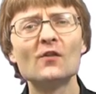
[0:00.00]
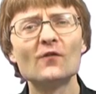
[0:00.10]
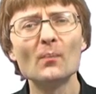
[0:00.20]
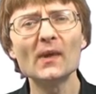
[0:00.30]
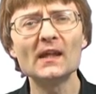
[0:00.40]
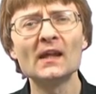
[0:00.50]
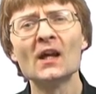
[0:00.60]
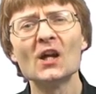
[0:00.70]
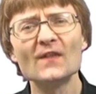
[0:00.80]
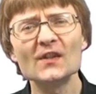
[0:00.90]
For me,
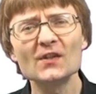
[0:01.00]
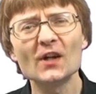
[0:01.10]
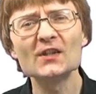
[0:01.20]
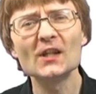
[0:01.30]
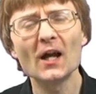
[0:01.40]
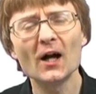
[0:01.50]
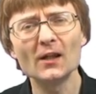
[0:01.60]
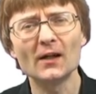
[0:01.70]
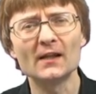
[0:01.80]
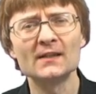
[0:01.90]
this nicely
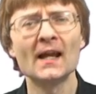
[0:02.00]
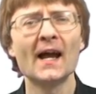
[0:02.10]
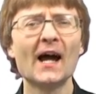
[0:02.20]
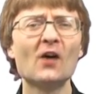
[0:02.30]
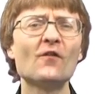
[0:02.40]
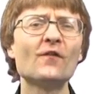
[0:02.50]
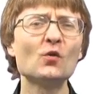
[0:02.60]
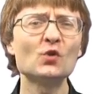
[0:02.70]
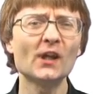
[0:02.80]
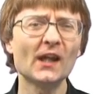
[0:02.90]
highlights how
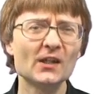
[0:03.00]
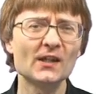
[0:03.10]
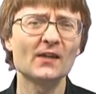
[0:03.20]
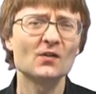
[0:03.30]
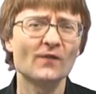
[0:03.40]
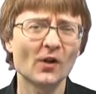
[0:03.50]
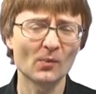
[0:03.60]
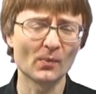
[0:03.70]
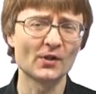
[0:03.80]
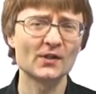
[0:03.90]
future internet
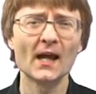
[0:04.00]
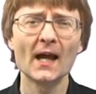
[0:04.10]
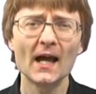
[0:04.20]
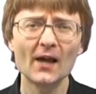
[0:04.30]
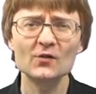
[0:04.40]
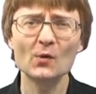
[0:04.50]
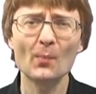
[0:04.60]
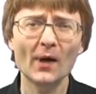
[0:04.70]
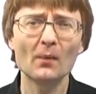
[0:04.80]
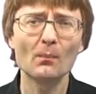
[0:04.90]
developments have to be
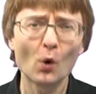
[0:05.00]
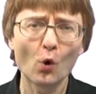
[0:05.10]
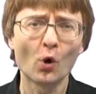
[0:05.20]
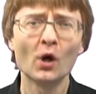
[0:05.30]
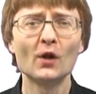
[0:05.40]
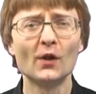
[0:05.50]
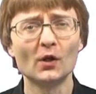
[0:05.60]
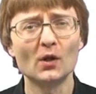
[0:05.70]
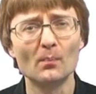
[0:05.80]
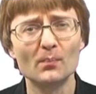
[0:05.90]
about more
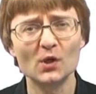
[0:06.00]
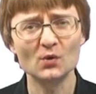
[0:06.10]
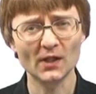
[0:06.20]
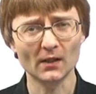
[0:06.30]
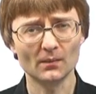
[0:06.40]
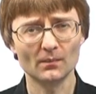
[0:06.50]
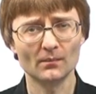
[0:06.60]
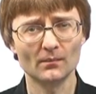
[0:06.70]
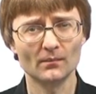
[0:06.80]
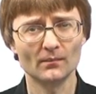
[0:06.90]
than computing.
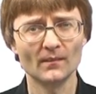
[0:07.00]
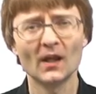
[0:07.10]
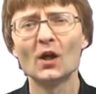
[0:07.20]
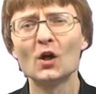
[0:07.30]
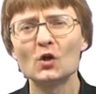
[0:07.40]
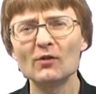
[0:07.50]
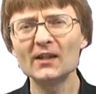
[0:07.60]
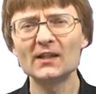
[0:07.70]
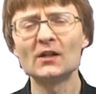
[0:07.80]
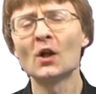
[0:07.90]

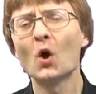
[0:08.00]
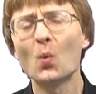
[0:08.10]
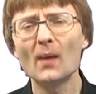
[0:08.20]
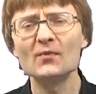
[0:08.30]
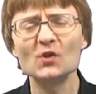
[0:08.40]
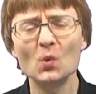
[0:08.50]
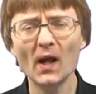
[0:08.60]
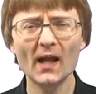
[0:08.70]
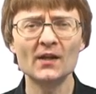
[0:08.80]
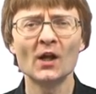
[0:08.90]
Granted, Web
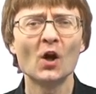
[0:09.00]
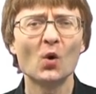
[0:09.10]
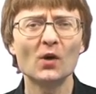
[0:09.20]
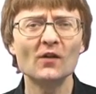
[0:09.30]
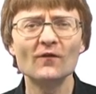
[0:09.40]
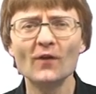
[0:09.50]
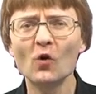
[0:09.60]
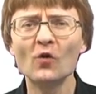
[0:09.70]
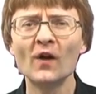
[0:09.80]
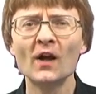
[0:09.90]
Squared will
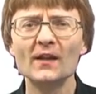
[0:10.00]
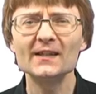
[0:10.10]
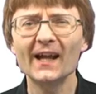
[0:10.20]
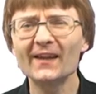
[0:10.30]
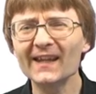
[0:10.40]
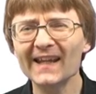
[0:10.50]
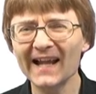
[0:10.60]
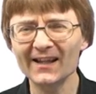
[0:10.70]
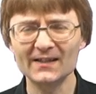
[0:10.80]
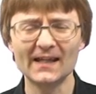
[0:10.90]
involve
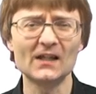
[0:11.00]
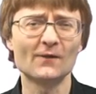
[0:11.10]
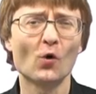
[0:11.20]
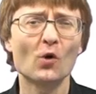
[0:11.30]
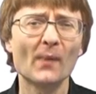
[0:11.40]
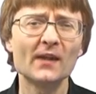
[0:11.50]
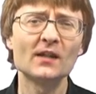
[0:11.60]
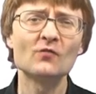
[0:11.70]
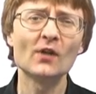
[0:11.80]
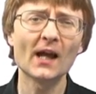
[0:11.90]
technicalities of
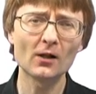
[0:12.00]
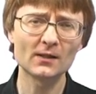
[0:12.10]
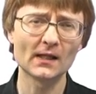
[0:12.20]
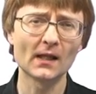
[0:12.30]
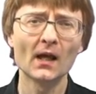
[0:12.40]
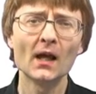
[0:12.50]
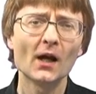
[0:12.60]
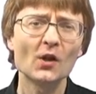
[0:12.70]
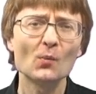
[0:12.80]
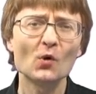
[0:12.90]
augmented reality
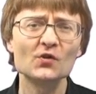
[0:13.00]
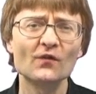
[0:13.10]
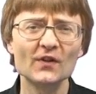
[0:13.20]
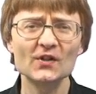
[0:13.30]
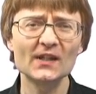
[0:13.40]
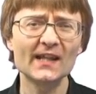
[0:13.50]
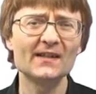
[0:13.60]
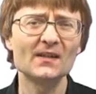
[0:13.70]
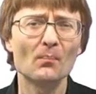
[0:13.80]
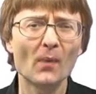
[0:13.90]
and the more
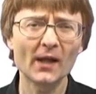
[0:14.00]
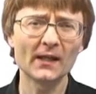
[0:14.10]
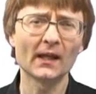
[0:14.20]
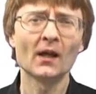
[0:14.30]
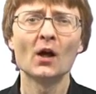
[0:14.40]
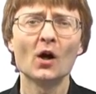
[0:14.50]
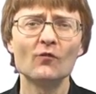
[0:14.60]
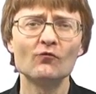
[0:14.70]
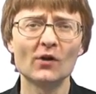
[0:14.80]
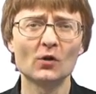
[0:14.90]
sophisticated mining
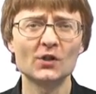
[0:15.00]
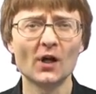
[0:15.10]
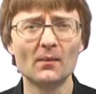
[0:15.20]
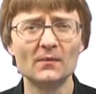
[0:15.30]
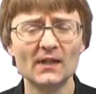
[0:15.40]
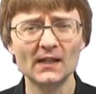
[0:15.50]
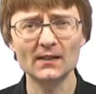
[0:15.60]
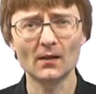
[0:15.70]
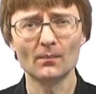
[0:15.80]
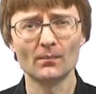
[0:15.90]
of real-time
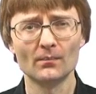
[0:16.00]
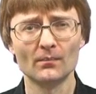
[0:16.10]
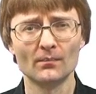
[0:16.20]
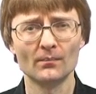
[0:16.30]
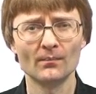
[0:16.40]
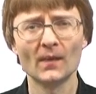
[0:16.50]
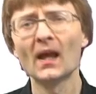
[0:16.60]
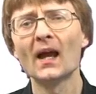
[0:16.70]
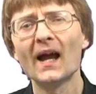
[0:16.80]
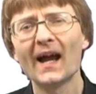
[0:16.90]
data.
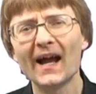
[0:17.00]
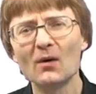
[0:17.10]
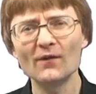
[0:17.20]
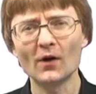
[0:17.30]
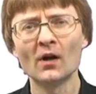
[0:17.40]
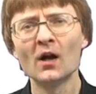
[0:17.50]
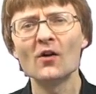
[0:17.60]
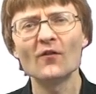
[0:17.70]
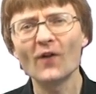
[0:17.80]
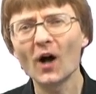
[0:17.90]
However,
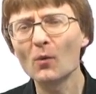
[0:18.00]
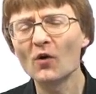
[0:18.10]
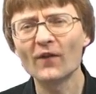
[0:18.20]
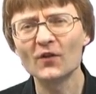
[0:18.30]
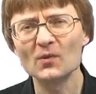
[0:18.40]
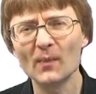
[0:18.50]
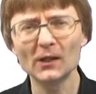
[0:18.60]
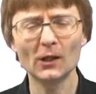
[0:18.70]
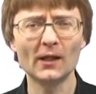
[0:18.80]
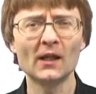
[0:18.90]
Far more
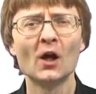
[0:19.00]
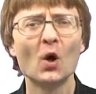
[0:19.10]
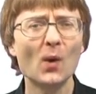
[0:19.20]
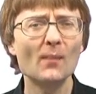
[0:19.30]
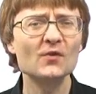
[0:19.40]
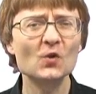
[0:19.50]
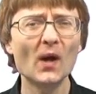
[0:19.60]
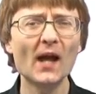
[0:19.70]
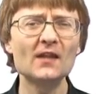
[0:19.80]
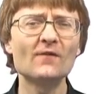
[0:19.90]
fundamentally, Web
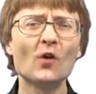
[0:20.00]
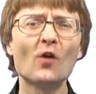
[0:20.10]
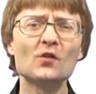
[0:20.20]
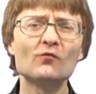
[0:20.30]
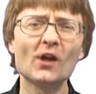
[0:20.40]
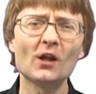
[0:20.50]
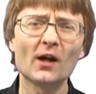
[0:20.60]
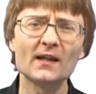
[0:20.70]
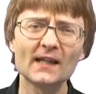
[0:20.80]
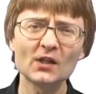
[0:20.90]
Squared involves a
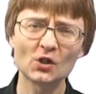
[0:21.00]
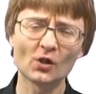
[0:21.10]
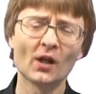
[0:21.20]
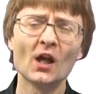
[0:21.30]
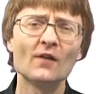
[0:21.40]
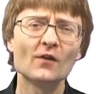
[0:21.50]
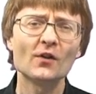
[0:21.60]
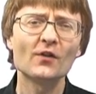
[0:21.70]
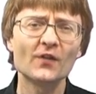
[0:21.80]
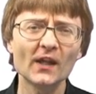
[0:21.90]
realization that
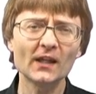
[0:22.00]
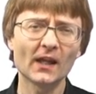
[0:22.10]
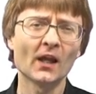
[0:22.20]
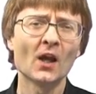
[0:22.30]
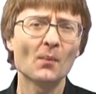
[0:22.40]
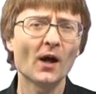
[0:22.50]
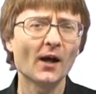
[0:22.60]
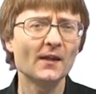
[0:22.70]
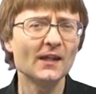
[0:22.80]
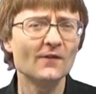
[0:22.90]
the thinking
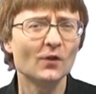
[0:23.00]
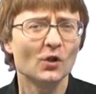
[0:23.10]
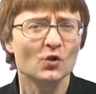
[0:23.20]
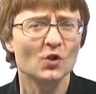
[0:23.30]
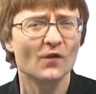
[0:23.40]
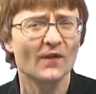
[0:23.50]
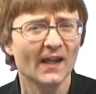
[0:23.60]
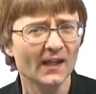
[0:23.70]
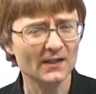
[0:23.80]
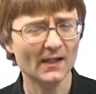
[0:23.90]
behind the evolution of
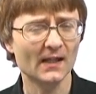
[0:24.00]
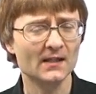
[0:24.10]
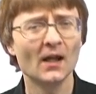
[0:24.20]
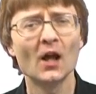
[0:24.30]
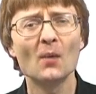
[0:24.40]
the internet